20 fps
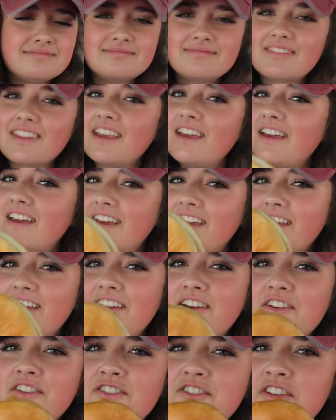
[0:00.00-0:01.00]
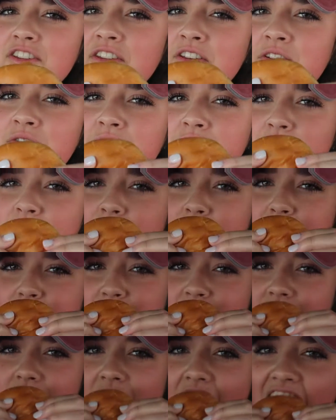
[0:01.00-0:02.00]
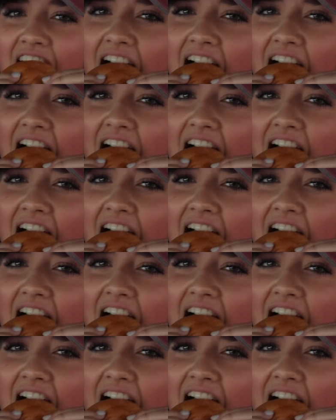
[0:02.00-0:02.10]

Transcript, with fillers: can do it. Here's to the YouTubes.